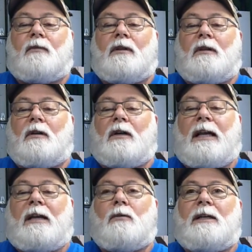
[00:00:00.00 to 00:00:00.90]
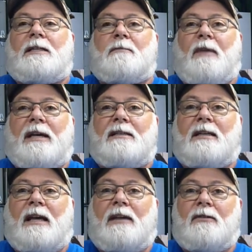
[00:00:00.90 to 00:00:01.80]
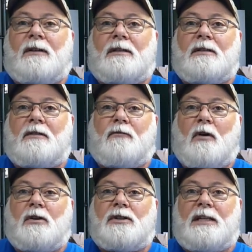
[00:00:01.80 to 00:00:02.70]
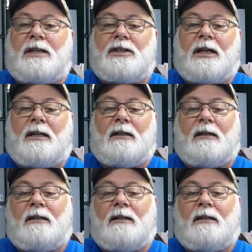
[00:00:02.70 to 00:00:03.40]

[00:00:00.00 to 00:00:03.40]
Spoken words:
They're equally spaced together. This is for our stitching.